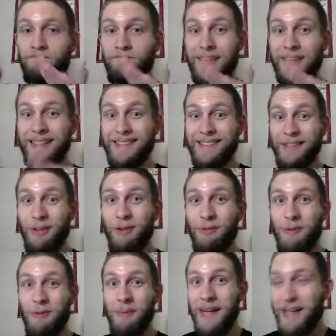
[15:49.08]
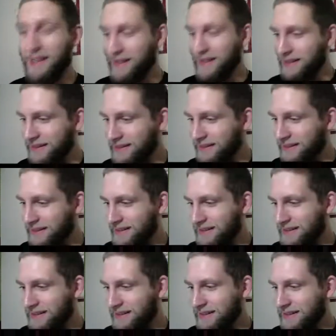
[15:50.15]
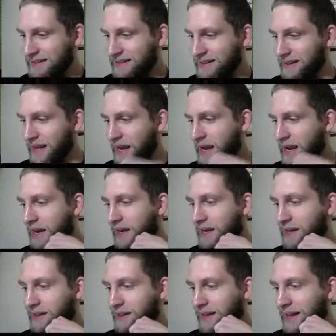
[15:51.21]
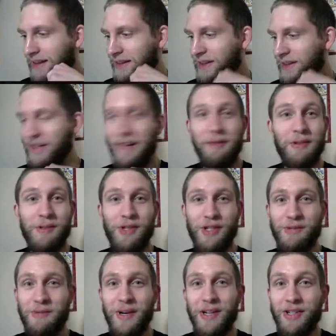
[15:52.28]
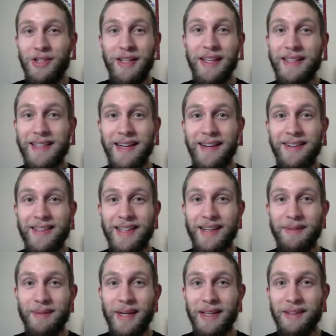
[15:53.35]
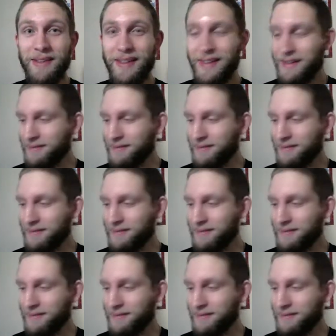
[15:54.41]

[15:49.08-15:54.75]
So robotic. And that little kid was just watching the entire time, by the way.